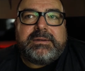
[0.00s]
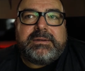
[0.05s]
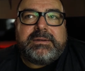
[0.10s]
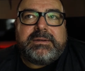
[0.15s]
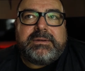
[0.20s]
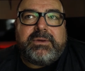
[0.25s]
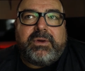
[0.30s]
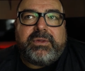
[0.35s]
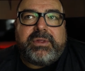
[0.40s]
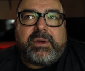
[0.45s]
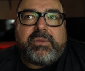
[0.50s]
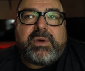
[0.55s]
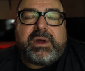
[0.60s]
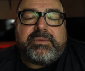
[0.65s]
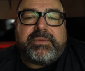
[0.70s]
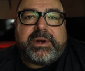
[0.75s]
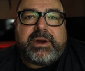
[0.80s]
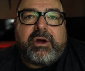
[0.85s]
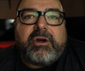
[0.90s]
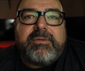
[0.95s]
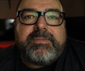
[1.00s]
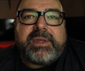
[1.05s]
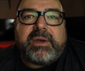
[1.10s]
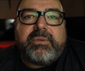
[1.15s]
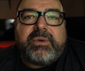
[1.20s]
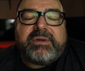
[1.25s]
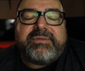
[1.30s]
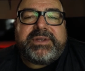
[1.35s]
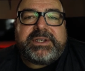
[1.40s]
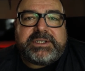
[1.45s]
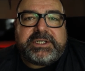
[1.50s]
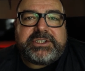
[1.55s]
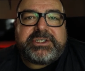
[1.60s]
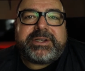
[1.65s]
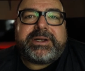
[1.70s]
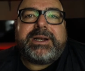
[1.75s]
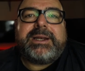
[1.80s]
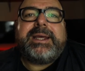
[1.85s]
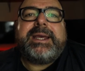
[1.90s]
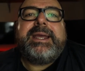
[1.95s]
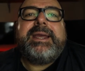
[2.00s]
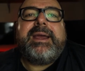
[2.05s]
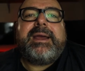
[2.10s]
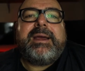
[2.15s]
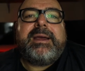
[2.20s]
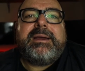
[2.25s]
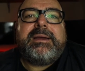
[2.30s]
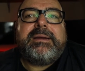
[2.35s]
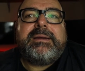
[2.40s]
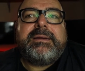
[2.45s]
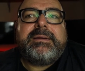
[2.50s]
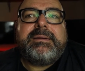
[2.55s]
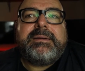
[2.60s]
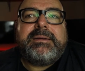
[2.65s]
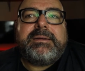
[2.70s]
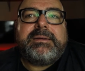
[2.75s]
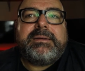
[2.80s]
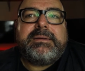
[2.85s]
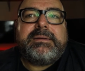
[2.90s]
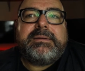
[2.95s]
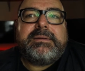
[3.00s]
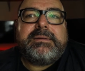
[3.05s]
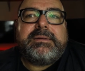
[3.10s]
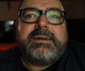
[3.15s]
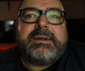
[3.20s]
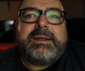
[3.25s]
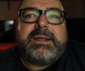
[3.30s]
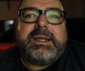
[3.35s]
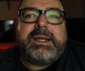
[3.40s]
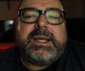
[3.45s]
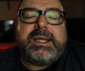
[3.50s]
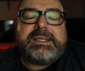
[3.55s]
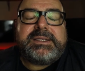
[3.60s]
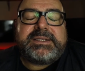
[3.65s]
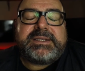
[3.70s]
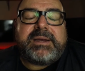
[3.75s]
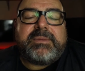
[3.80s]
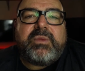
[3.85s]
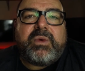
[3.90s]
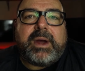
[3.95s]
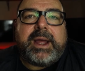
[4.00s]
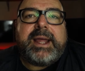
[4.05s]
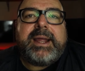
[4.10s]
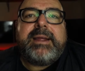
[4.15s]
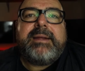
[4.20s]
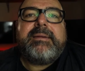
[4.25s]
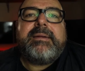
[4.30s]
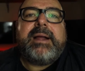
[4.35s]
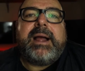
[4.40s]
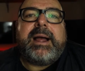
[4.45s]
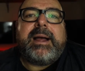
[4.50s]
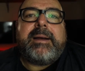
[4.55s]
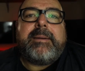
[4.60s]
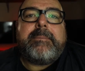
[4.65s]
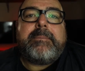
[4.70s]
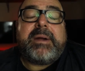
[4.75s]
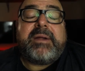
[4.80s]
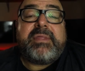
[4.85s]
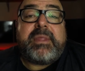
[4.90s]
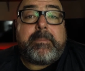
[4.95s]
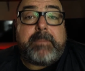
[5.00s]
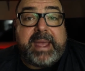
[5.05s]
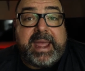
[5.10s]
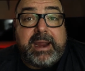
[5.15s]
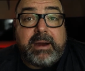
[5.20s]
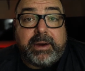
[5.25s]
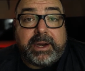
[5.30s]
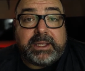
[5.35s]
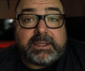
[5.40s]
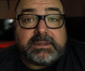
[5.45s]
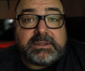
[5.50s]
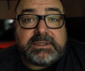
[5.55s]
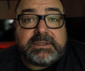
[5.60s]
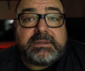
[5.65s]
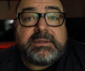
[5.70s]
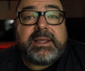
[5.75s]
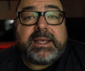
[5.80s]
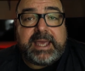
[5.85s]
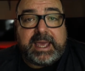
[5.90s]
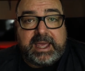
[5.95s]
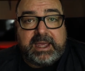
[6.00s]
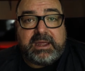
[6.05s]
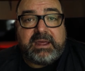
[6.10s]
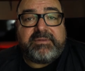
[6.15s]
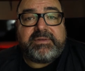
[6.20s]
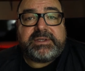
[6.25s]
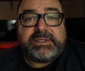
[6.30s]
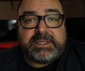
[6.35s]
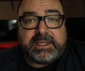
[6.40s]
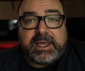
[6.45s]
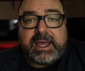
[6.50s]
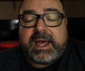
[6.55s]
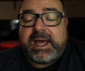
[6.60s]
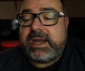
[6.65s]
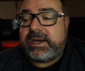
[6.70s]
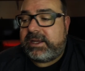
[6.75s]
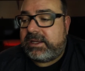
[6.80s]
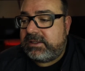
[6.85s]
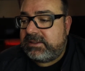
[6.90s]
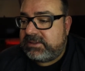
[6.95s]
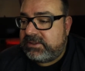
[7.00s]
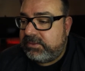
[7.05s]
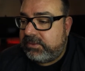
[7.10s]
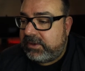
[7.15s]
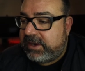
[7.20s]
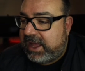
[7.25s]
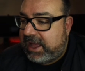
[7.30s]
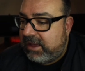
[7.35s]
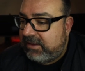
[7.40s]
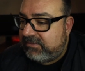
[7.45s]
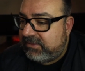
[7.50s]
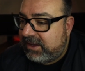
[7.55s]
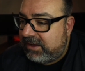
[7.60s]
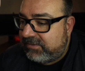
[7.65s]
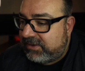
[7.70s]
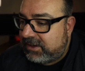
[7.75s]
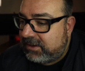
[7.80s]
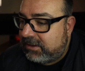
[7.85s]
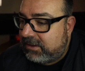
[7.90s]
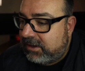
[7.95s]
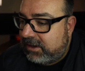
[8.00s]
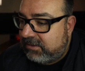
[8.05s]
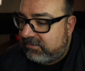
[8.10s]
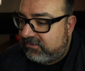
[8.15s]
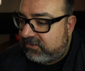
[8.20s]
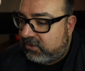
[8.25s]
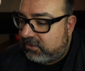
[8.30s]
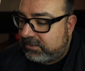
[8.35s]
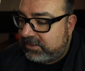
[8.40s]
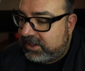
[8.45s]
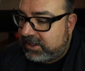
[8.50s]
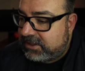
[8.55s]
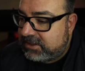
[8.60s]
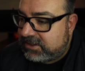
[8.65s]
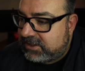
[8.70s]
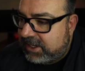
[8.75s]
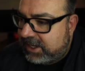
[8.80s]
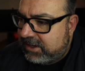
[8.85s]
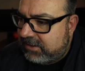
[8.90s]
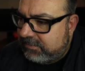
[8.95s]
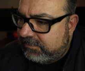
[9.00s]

although one would hope they would have additionally in some way, but the parents, the caregivers, the guardians would have given informed consent.